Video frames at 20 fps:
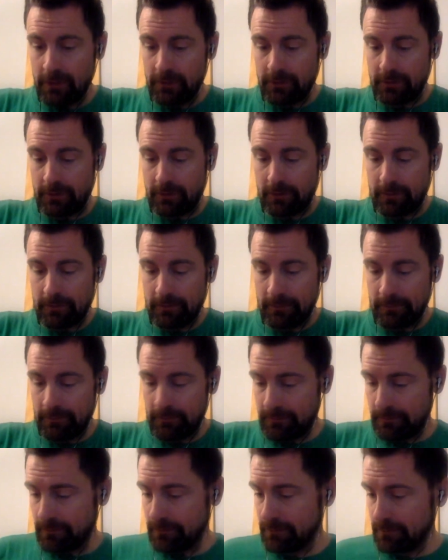So
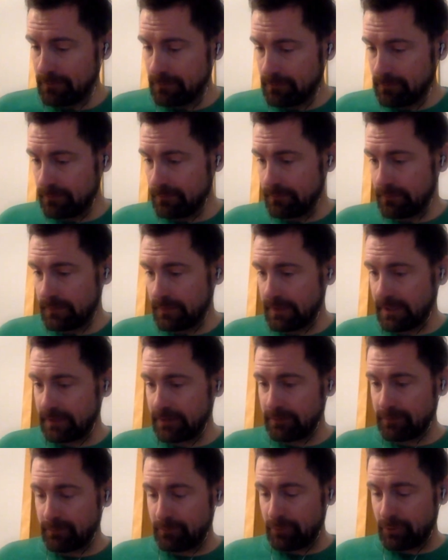
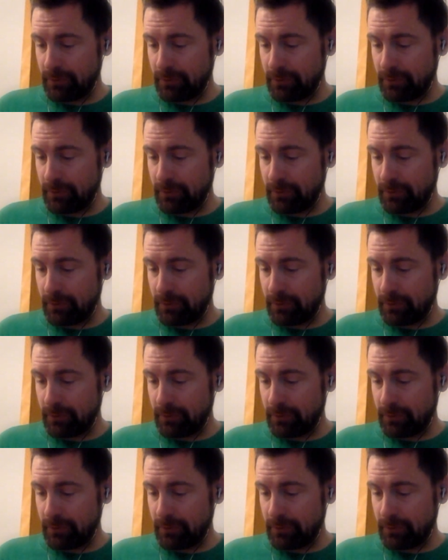that's